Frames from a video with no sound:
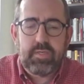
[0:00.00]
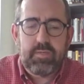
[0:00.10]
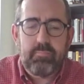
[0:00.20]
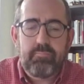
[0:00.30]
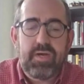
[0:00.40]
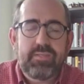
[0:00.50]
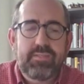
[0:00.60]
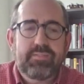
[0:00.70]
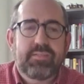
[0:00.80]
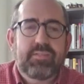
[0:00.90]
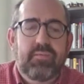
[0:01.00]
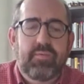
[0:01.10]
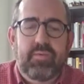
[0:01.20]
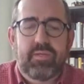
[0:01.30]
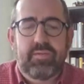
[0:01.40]
Um, but it's less
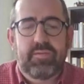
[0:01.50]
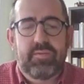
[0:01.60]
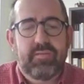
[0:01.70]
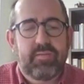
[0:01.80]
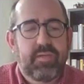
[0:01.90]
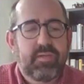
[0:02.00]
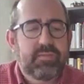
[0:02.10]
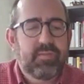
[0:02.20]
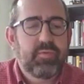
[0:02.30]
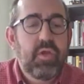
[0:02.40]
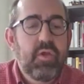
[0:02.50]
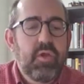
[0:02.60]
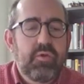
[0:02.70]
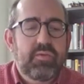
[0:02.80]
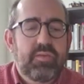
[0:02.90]
often we get a chance to talk to someone
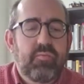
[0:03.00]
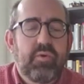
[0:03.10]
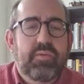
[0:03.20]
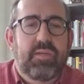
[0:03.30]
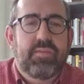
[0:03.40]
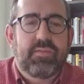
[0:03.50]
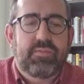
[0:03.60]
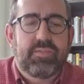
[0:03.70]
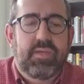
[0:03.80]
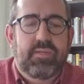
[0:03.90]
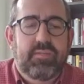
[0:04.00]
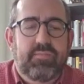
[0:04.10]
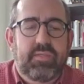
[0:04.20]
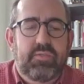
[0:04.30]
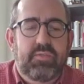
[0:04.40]
who's actually worked on the other side
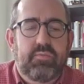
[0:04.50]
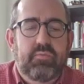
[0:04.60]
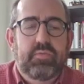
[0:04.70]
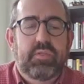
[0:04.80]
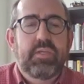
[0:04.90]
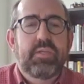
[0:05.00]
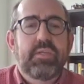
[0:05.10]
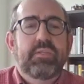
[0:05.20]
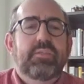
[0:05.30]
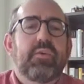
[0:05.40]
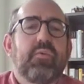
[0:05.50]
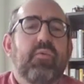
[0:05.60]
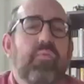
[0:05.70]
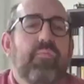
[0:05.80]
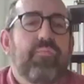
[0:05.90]
of the issue.
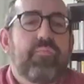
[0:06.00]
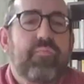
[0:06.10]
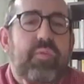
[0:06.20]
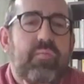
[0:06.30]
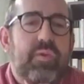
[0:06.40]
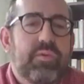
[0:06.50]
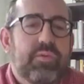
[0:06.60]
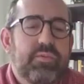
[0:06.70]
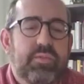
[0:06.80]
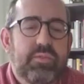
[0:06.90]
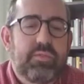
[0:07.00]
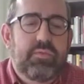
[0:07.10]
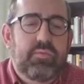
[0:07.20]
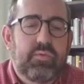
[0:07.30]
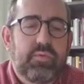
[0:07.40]
So my question to
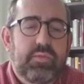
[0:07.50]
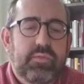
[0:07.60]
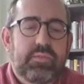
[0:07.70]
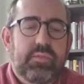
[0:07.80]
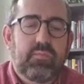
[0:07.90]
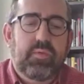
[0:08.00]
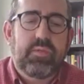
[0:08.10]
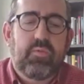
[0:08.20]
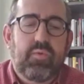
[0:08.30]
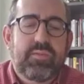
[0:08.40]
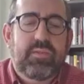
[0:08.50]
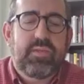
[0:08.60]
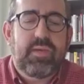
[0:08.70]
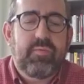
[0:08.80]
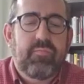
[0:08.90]
you to start with, what's it
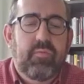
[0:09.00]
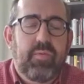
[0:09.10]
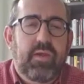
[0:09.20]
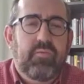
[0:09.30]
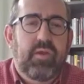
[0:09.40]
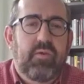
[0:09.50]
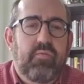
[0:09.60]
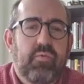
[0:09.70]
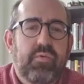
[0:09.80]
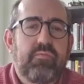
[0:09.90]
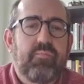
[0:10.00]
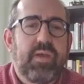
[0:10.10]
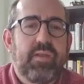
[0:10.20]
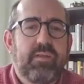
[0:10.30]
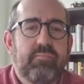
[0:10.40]
like coming from a background where you've
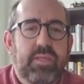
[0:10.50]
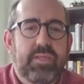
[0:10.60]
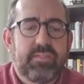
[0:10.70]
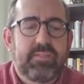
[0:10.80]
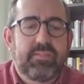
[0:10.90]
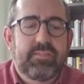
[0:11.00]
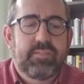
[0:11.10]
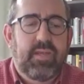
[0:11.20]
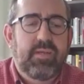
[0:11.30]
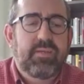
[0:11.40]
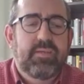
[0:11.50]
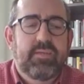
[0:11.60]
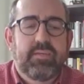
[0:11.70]
been at places like